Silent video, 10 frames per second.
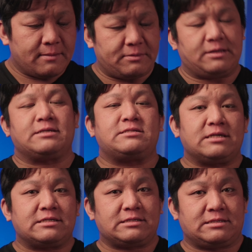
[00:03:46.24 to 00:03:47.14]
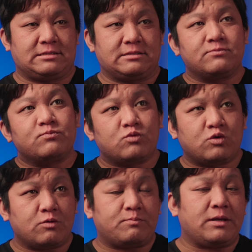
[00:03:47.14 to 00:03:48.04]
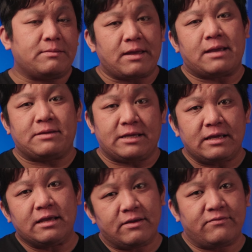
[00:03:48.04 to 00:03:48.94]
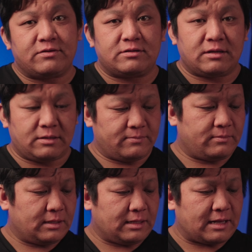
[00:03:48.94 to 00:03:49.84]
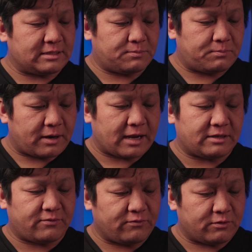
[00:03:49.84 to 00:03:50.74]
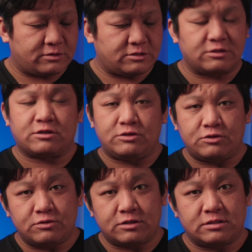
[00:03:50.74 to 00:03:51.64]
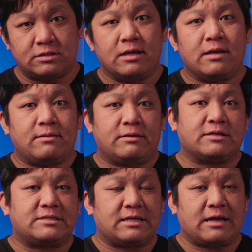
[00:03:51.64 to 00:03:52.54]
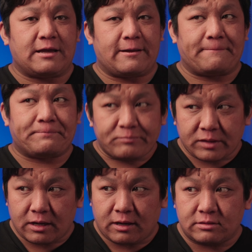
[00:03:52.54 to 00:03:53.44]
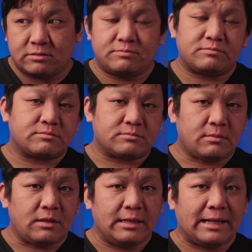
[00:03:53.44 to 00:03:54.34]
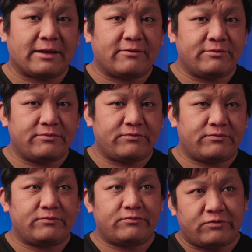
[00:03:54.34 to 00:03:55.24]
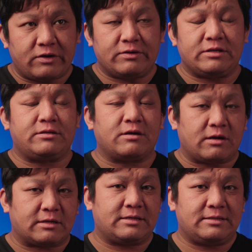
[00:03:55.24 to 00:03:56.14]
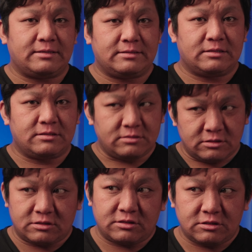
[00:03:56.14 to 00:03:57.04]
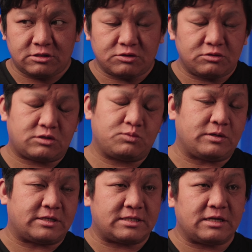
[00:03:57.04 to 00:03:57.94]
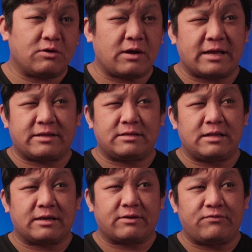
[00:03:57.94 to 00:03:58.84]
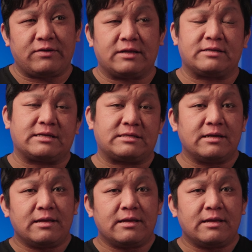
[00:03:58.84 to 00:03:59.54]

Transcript: but it's just could be maybe even less bright for certain users, because on like very dark shoots we still had like a feeling that